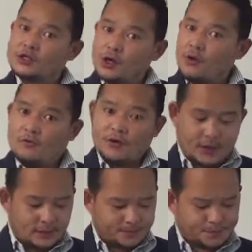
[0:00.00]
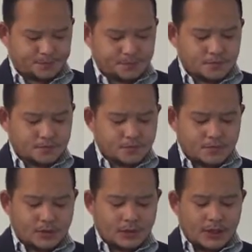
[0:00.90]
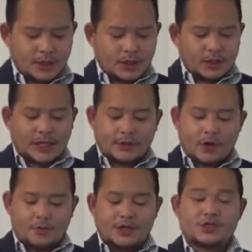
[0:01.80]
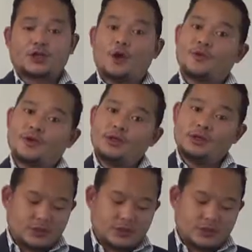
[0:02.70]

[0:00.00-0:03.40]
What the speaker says: software that operates the computer